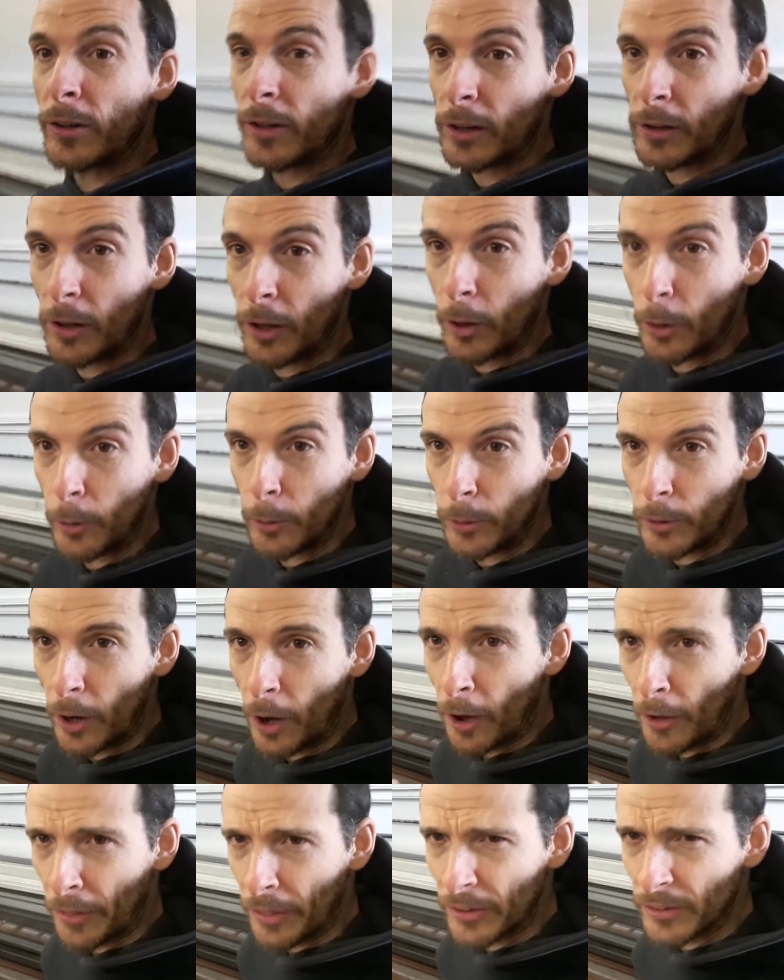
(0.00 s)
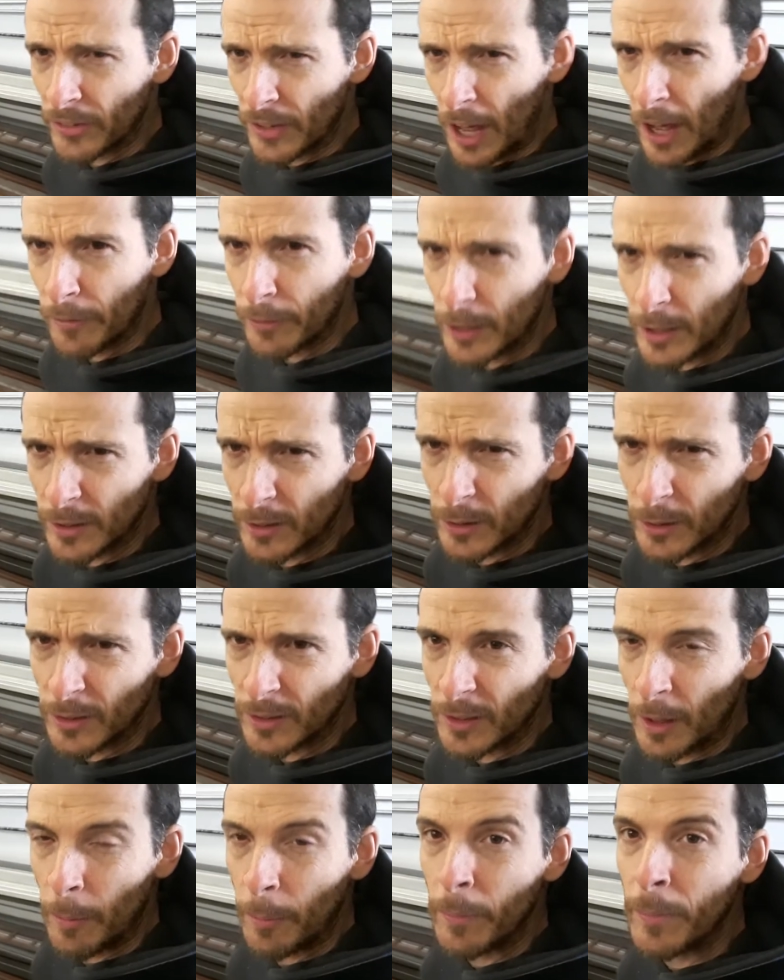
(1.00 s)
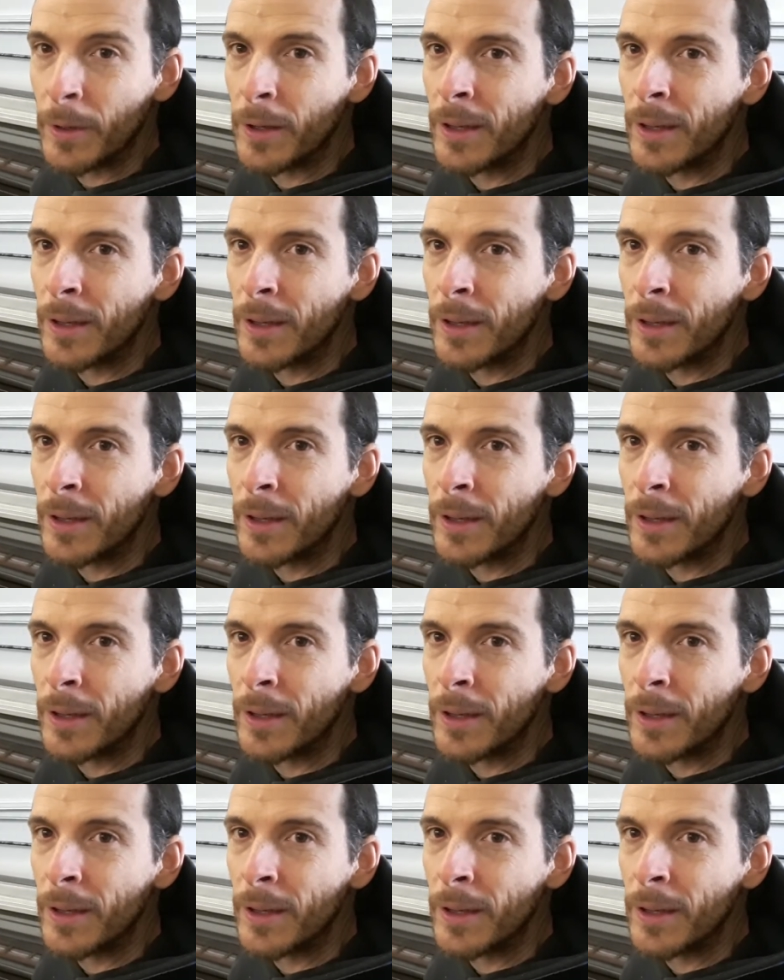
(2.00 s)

load all this stuff because there's some